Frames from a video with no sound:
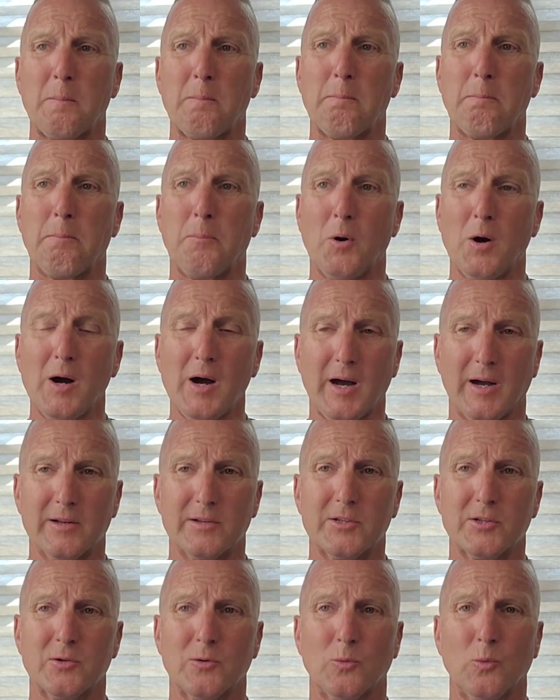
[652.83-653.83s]

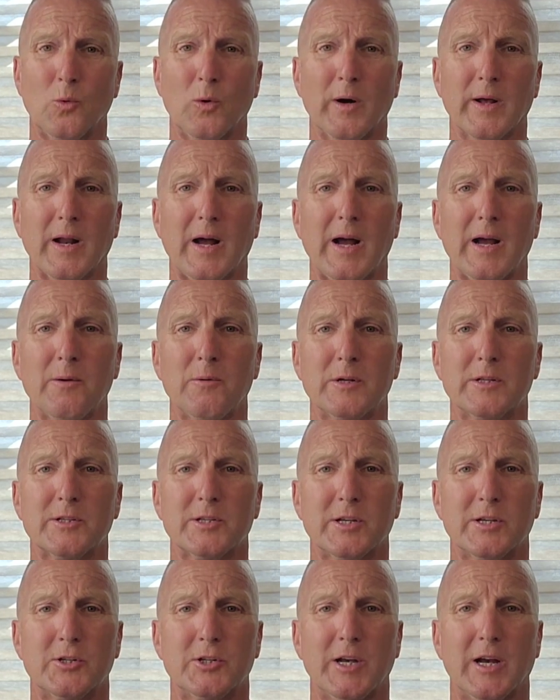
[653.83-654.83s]
But what I would
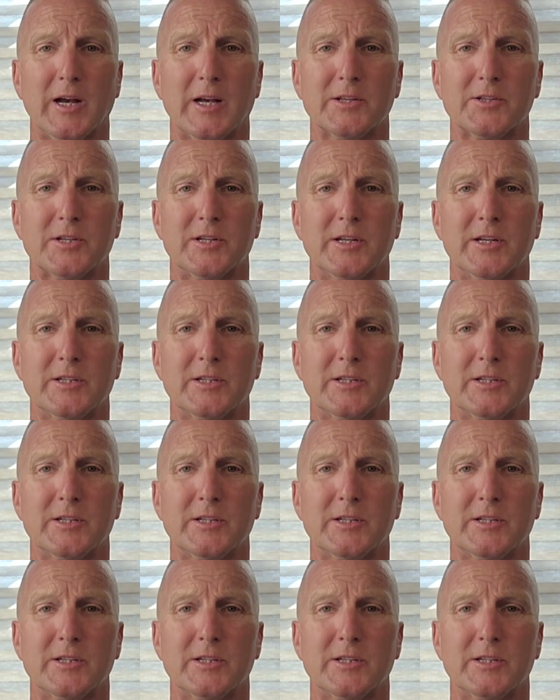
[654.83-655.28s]
suggest